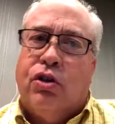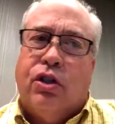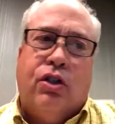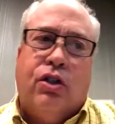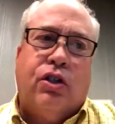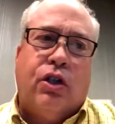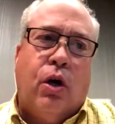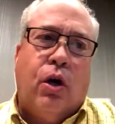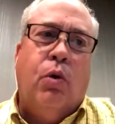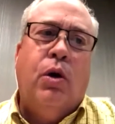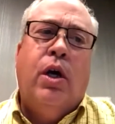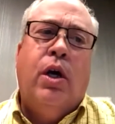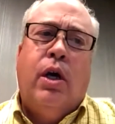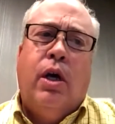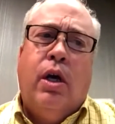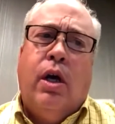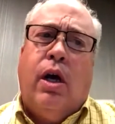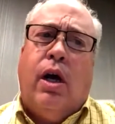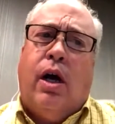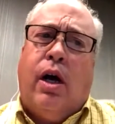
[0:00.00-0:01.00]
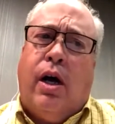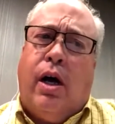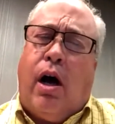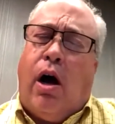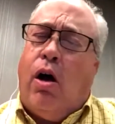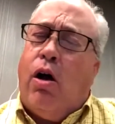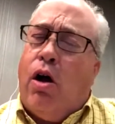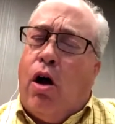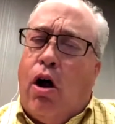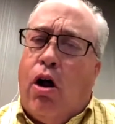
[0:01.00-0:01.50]
And so
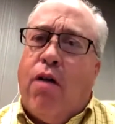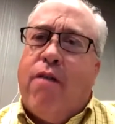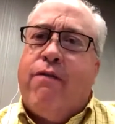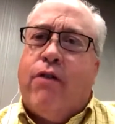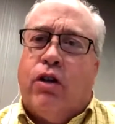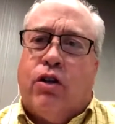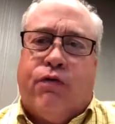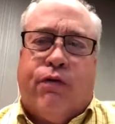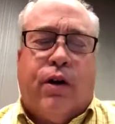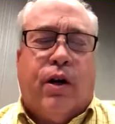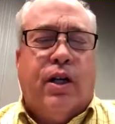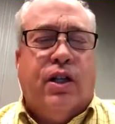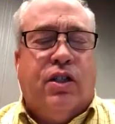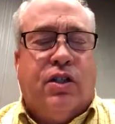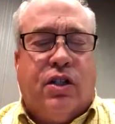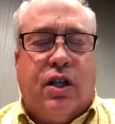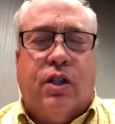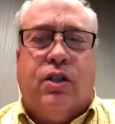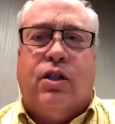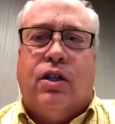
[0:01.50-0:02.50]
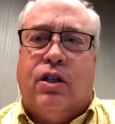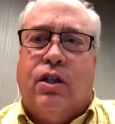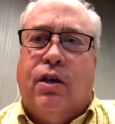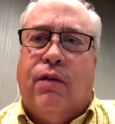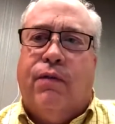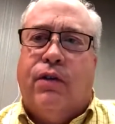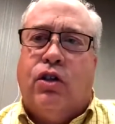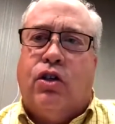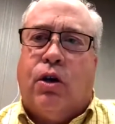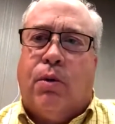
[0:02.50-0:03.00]
all of those very
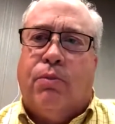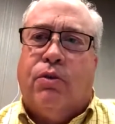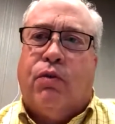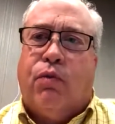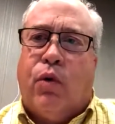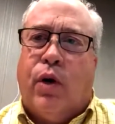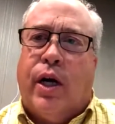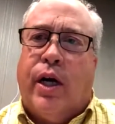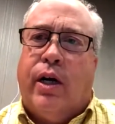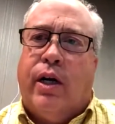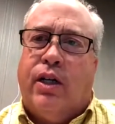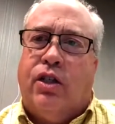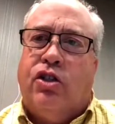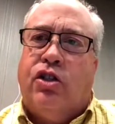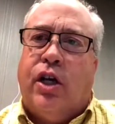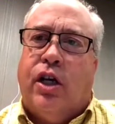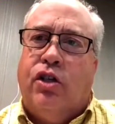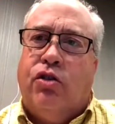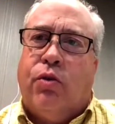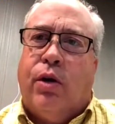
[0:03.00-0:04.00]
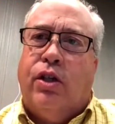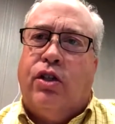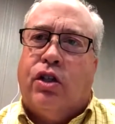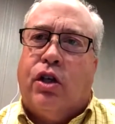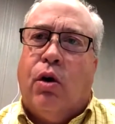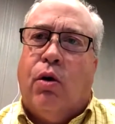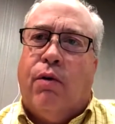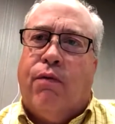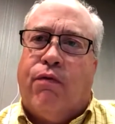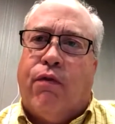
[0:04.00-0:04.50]
sensitive in terms of where exchange rates
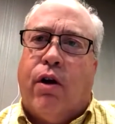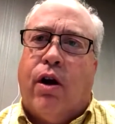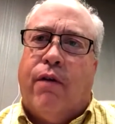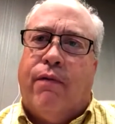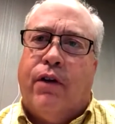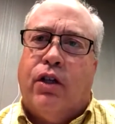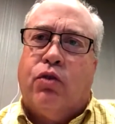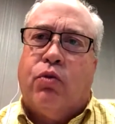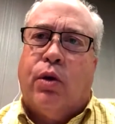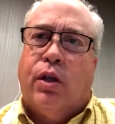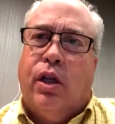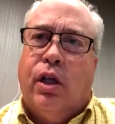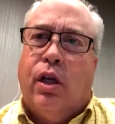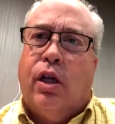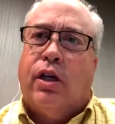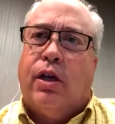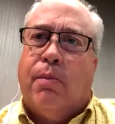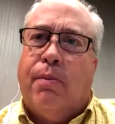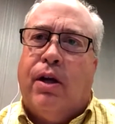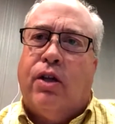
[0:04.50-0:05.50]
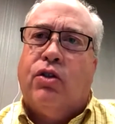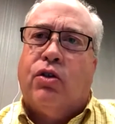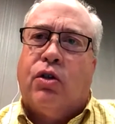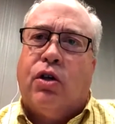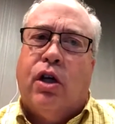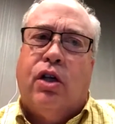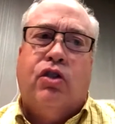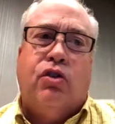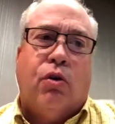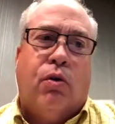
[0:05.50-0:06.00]
go in front of us, whether you look at muscle
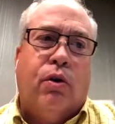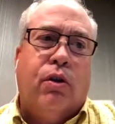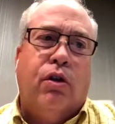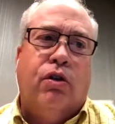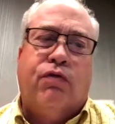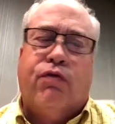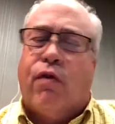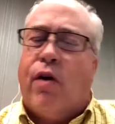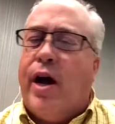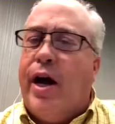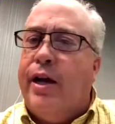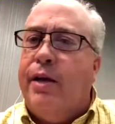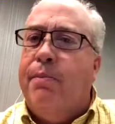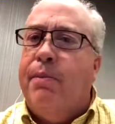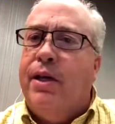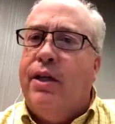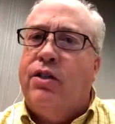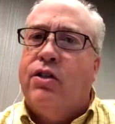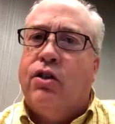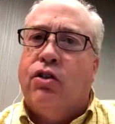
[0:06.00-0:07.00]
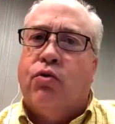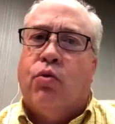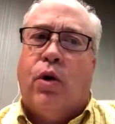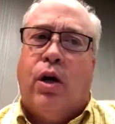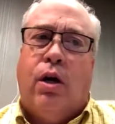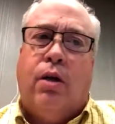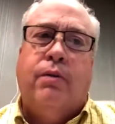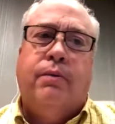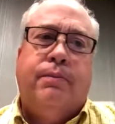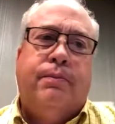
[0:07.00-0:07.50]
cuts or those variety meats as
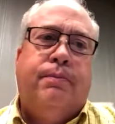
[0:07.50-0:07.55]
well.